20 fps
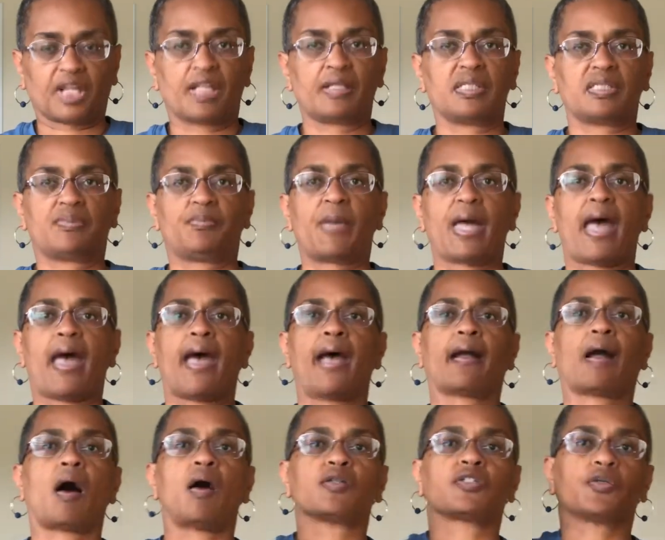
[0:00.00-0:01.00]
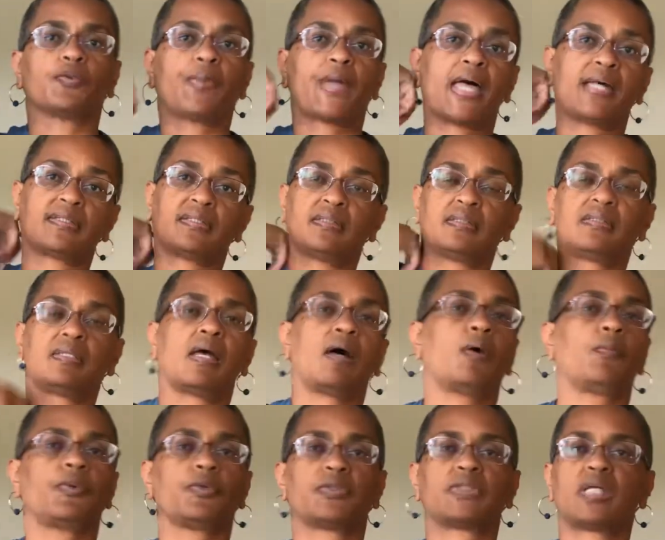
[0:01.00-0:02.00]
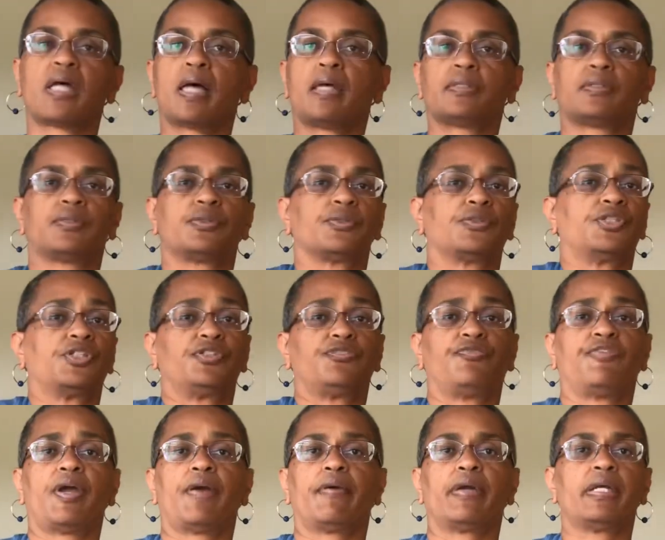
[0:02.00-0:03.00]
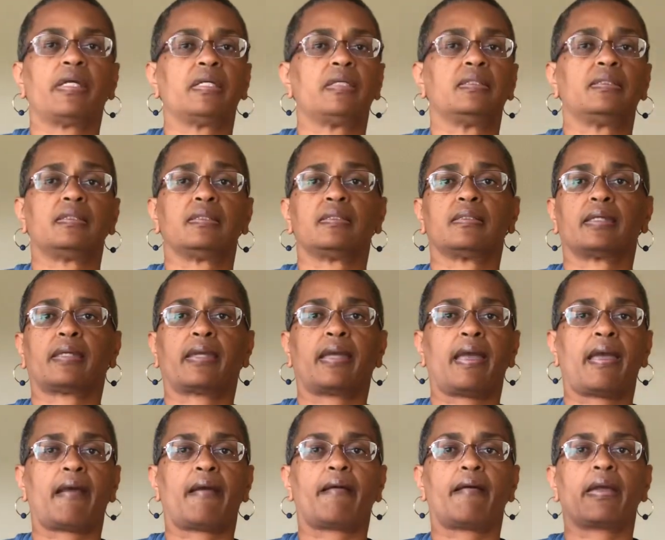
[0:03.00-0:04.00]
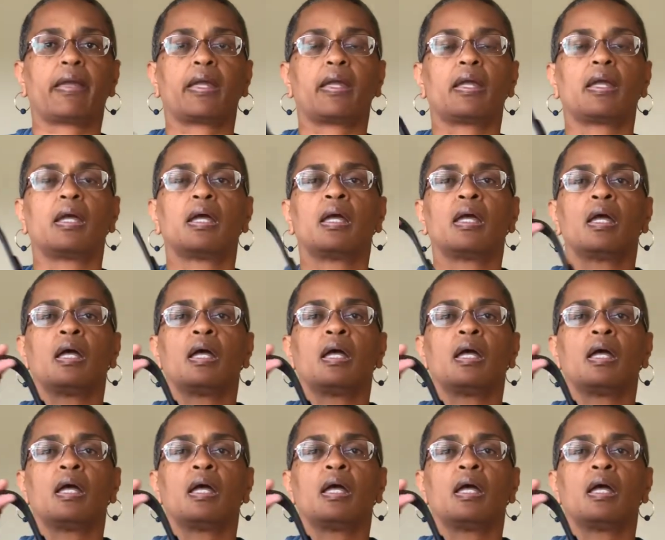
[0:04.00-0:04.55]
This bag also passes the elbow test, so she's very easy to carry.